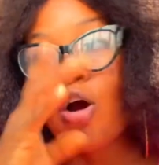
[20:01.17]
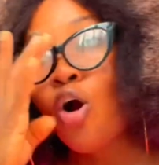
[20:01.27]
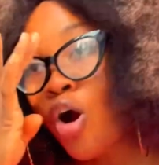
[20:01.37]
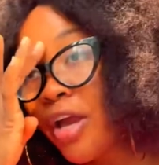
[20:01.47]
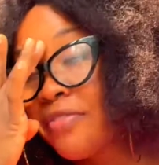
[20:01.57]

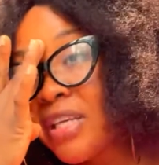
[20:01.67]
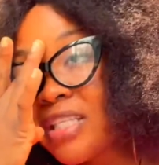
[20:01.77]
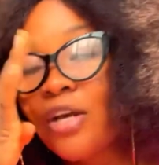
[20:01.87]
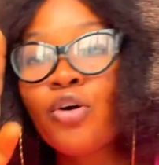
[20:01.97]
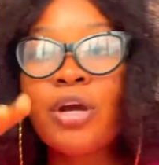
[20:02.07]
Or if they
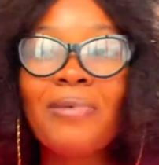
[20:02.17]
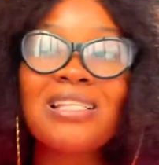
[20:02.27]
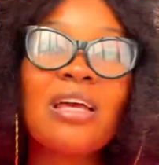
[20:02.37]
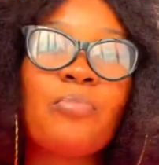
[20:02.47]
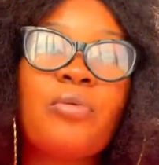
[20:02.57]
say, okay,
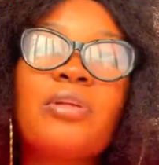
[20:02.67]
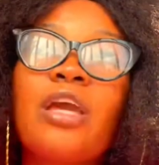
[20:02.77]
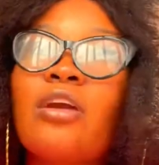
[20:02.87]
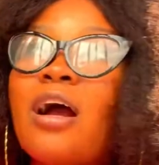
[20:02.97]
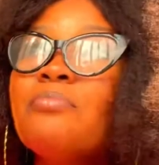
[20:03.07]
master in public
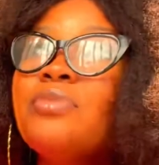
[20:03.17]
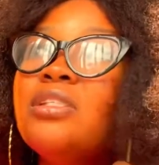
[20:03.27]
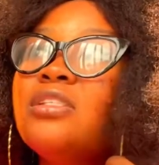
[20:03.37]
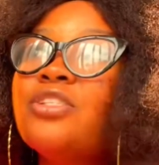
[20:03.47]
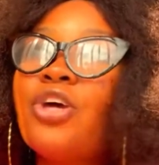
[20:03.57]
health, you can
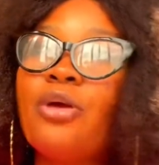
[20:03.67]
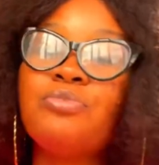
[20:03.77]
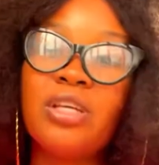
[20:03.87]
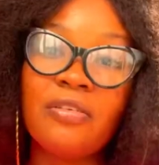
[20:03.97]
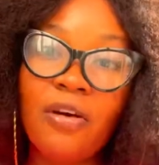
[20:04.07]
be
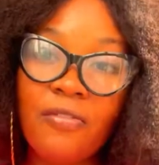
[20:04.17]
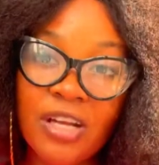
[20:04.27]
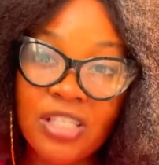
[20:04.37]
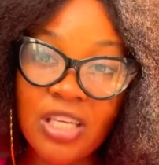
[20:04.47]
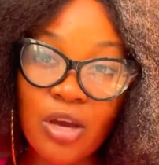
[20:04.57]
general
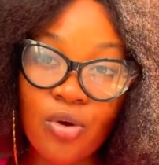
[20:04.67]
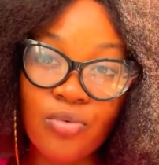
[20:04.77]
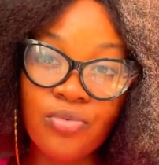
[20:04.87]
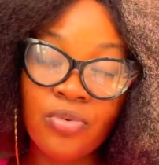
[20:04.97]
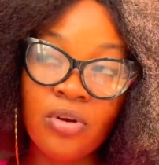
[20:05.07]
overseer
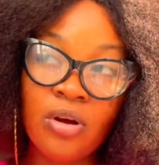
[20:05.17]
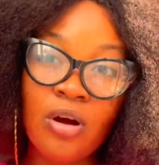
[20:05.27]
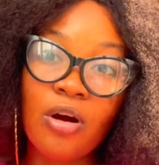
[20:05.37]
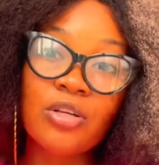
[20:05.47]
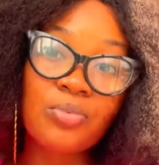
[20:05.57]
of
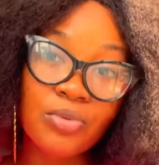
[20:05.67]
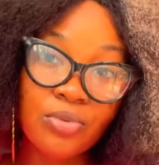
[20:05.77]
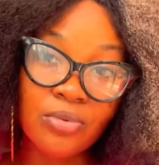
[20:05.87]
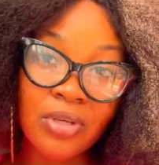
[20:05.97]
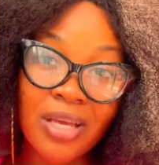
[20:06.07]

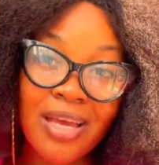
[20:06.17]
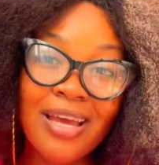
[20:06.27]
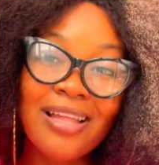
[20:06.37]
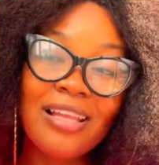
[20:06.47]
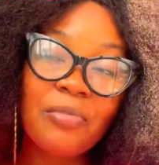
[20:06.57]
hospital.
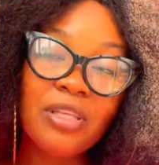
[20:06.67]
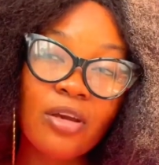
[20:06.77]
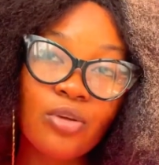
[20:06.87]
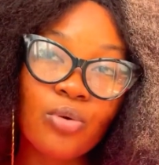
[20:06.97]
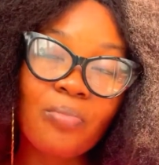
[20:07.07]
Let me
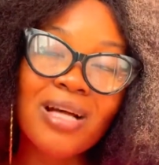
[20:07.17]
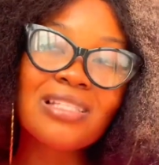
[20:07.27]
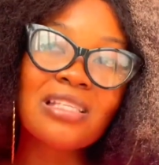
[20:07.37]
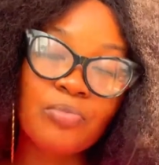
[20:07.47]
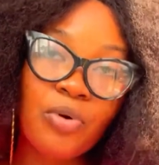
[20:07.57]
tell you,
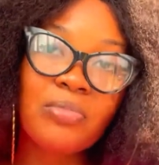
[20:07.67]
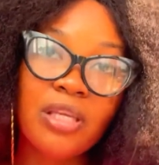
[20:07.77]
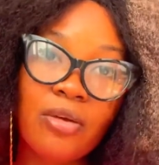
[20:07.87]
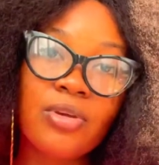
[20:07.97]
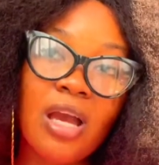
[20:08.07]
masters in
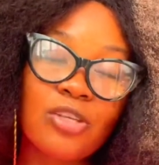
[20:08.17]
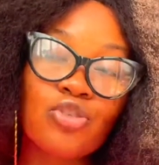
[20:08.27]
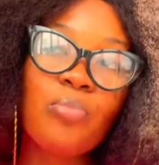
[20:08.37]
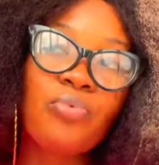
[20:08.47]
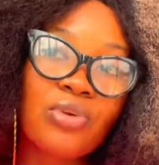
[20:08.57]
public health, yeah,
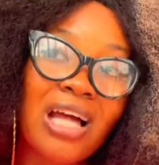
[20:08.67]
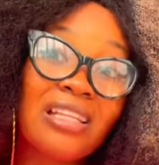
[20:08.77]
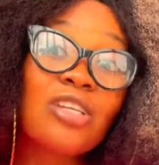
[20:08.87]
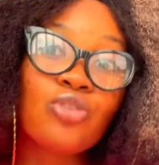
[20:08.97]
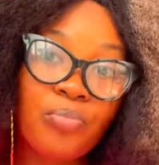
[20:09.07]

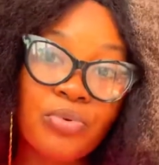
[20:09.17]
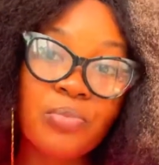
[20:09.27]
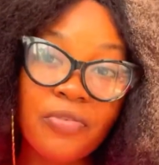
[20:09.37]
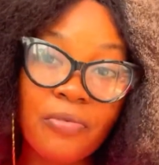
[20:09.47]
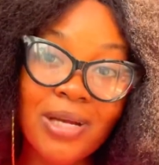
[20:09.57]
under job
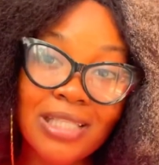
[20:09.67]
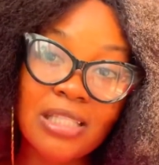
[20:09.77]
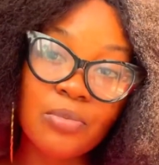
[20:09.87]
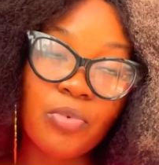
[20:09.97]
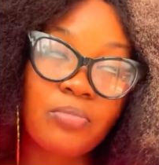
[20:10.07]
prospect for
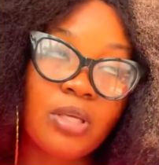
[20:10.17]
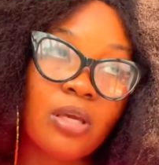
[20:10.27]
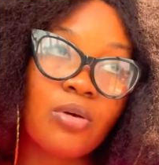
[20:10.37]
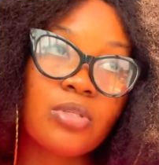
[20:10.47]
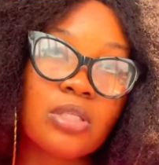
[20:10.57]
masters in public
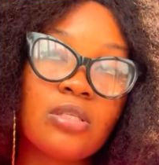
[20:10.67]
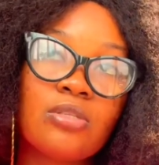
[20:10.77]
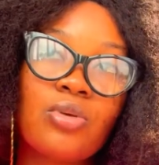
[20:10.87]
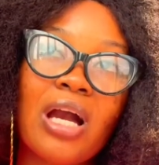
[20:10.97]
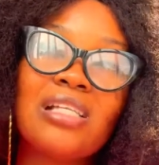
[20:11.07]
health is
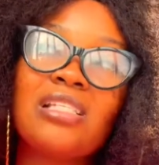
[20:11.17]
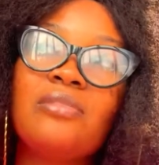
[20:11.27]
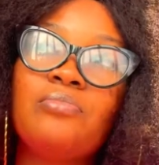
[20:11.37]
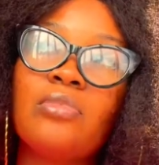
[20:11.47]
you can actually